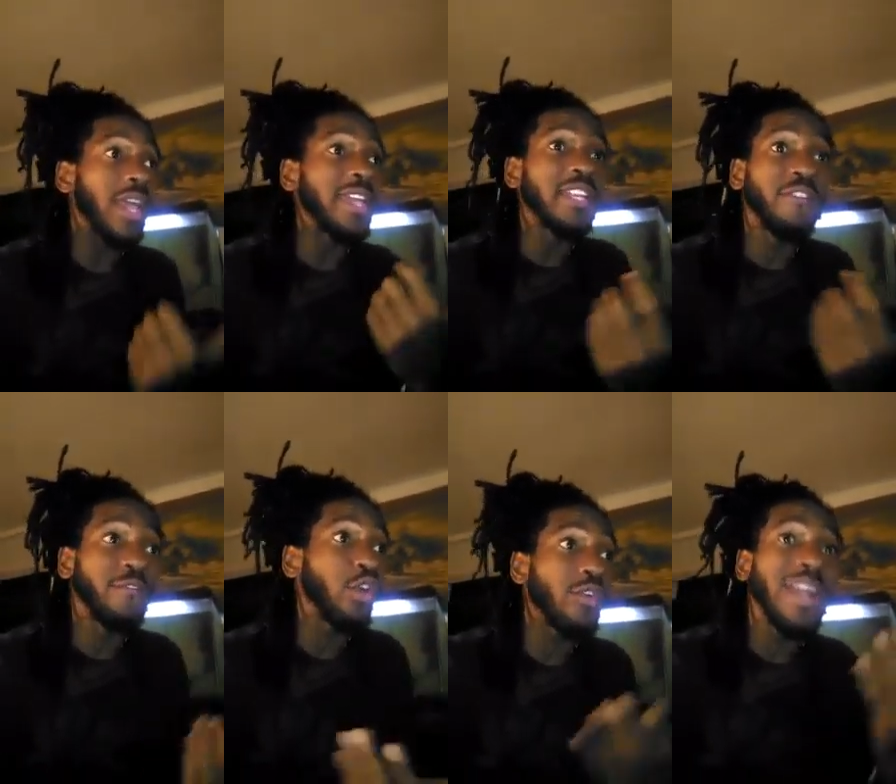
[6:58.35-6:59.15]
And this
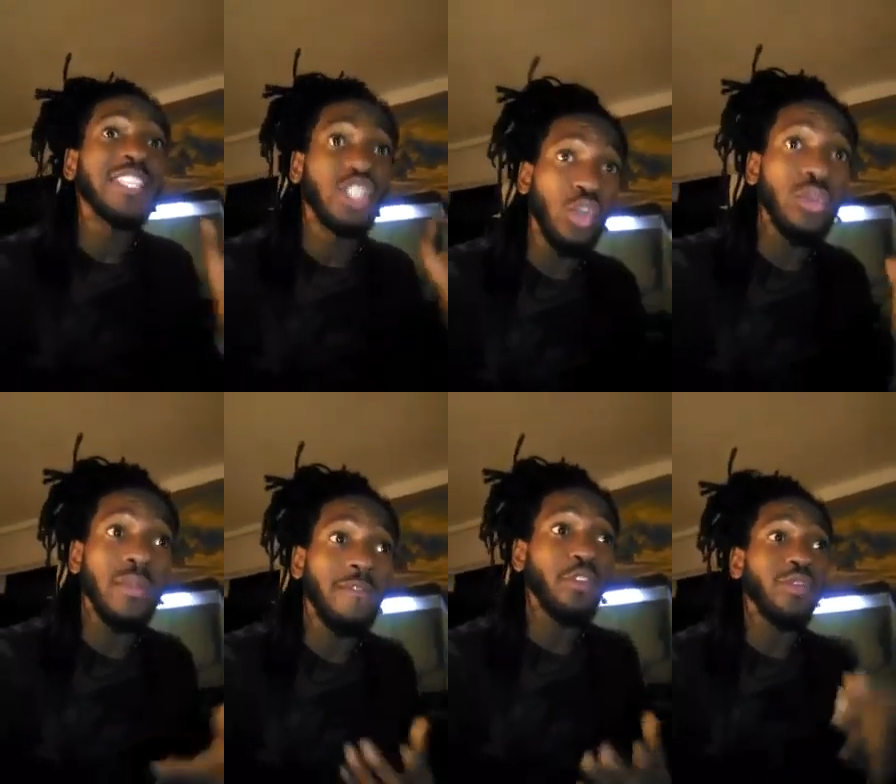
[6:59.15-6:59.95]
fluoride,
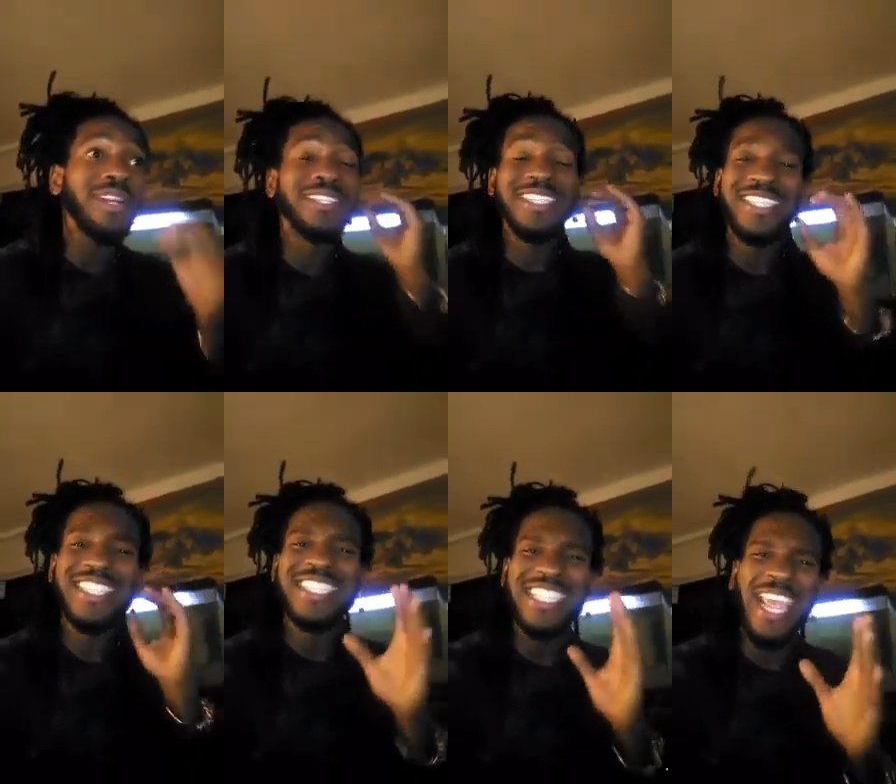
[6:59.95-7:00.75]
sodium fluoride, this is
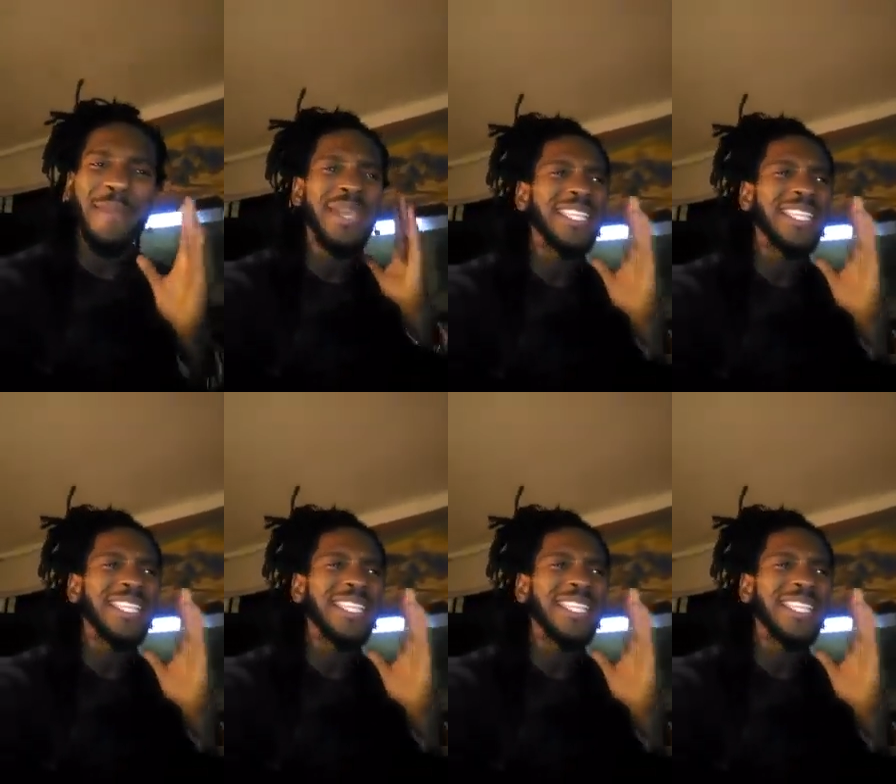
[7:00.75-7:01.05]
the same